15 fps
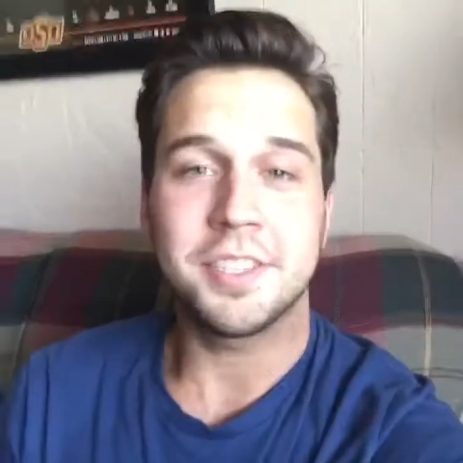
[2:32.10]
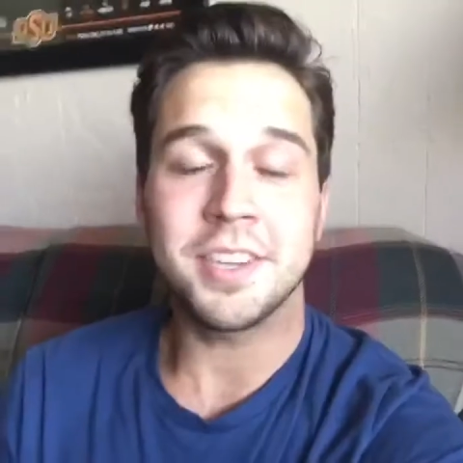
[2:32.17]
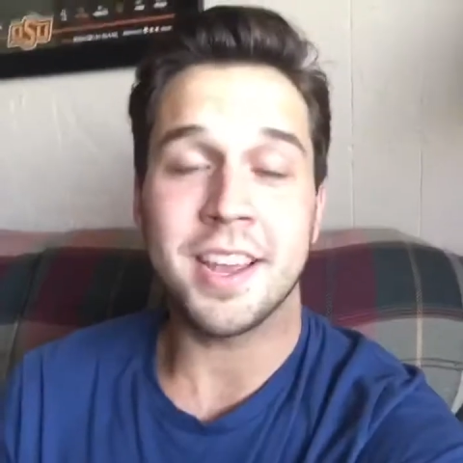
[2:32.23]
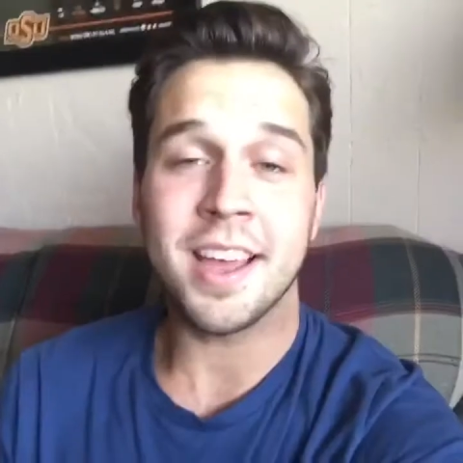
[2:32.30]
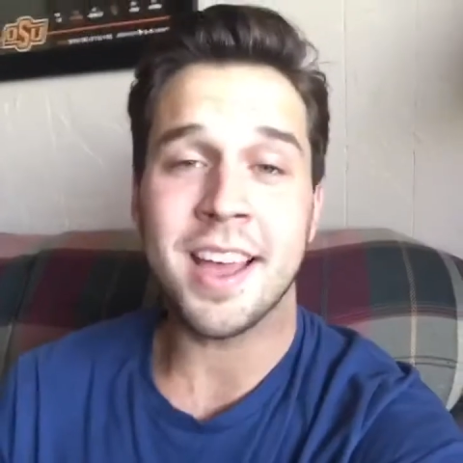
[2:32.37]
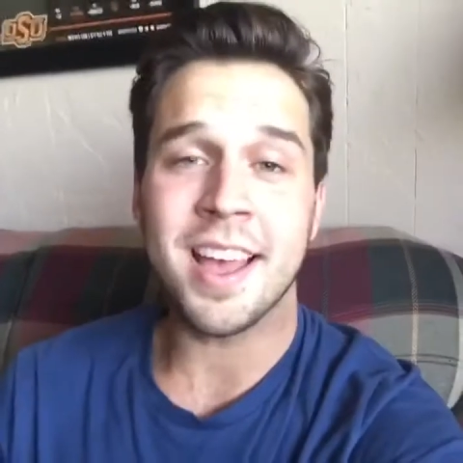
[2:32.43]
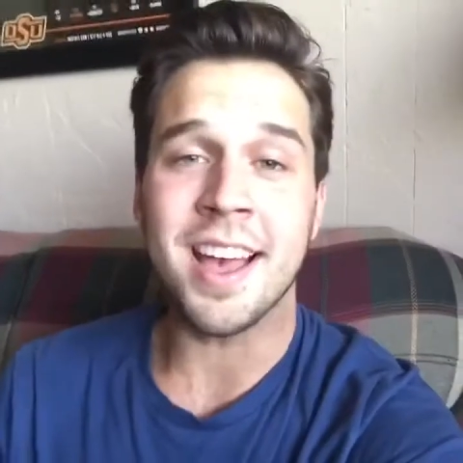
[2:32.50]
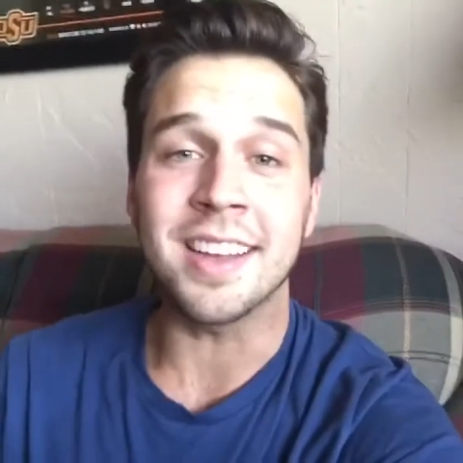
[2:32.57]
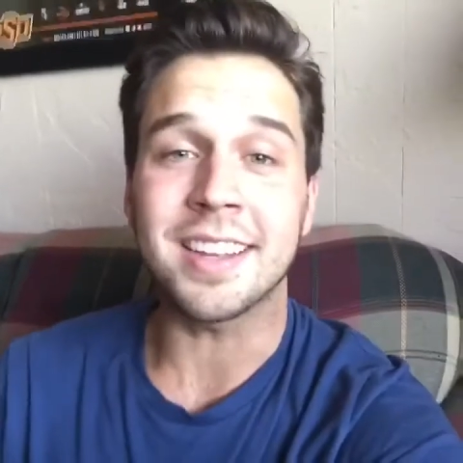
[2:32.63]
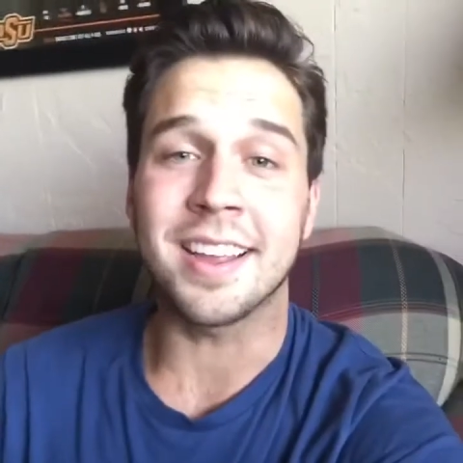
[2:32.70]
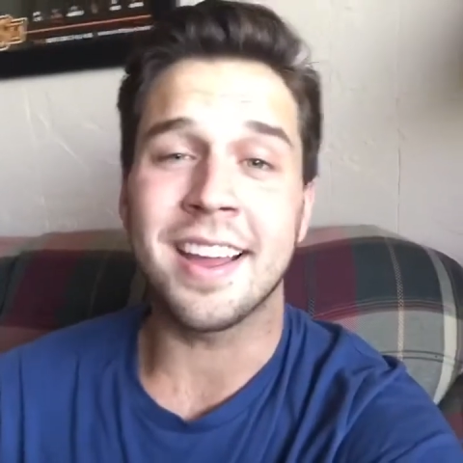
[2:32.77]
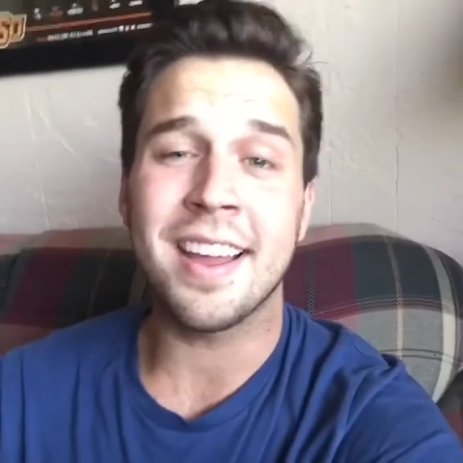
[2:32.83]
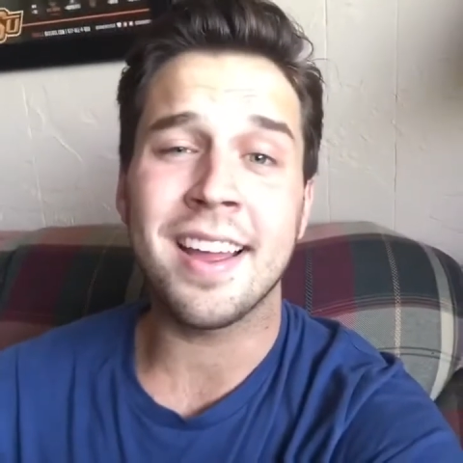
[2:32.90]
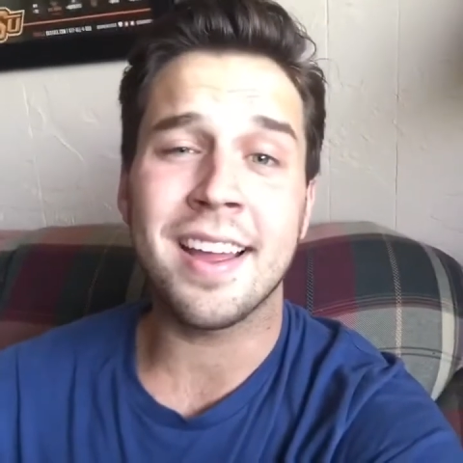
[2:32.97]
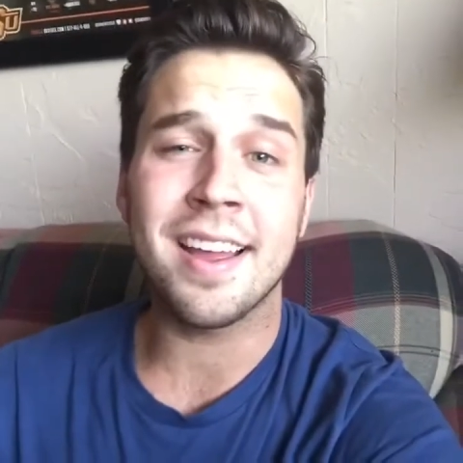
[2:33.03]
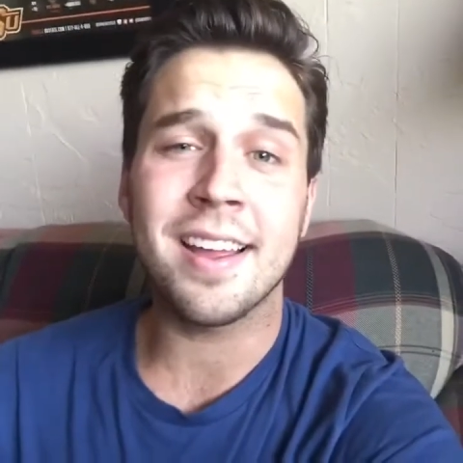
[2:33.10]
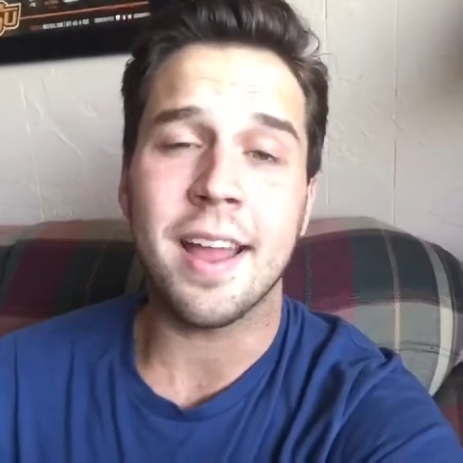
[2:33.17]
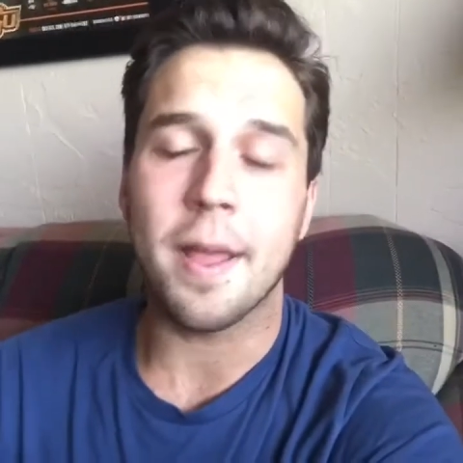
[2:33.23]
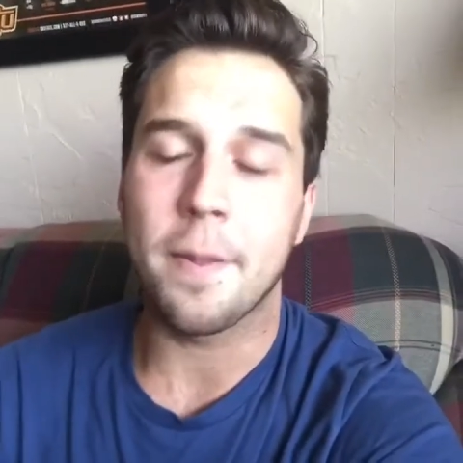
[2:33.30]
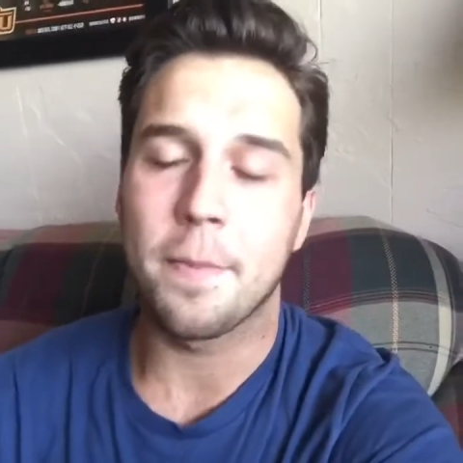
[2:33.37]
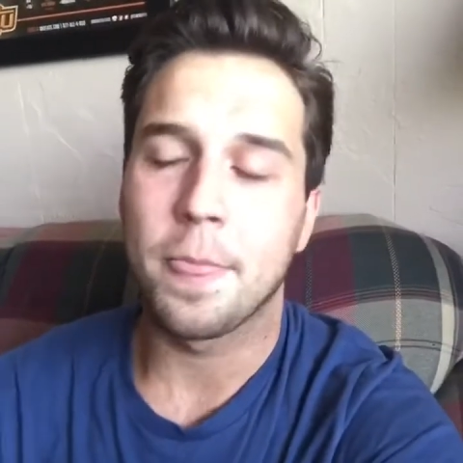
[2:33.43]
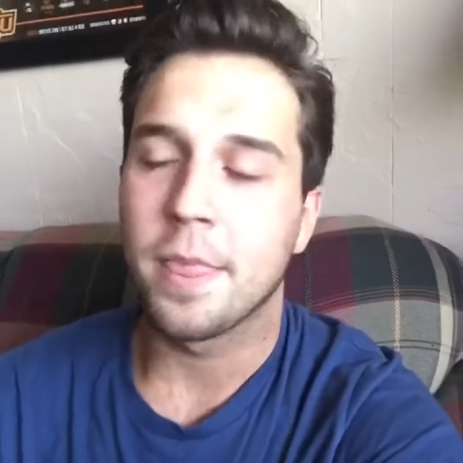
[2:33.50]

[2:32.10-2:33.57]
Sugar!